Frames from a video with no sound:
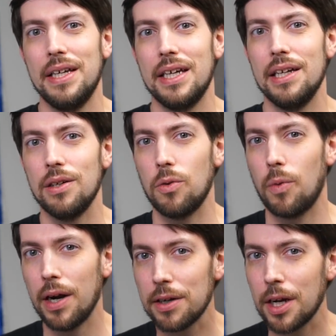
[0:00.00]
And
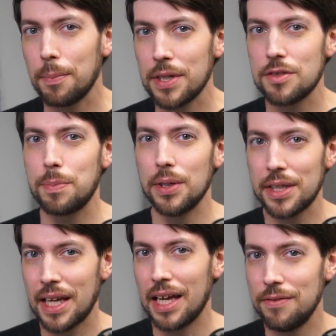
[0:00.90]
why are companies
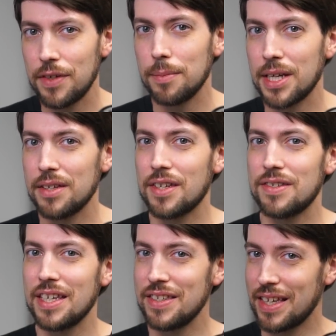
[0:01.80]
building NVMe S S
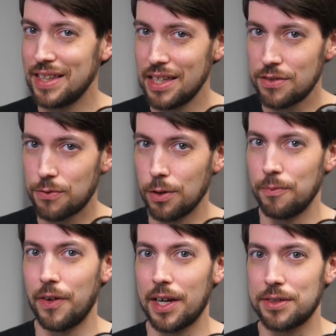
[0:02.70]
Ds in this form
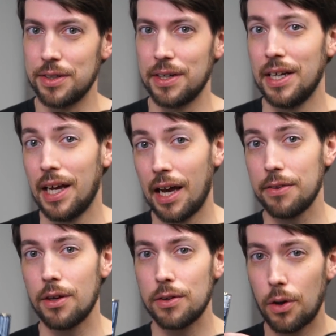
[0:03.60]
factor? I
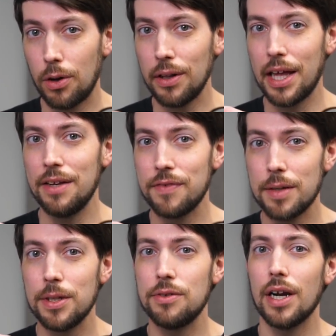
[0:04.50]
thought all
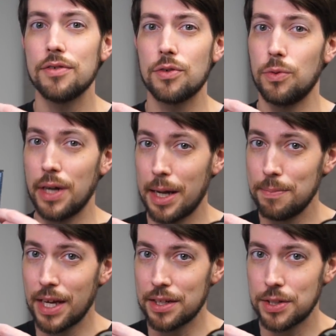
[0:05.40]
NVMe drives were M
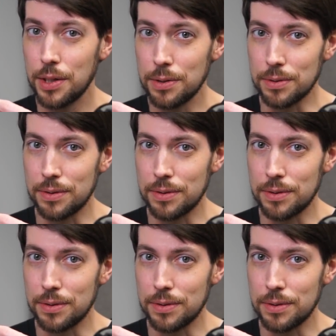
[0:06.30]
dot two.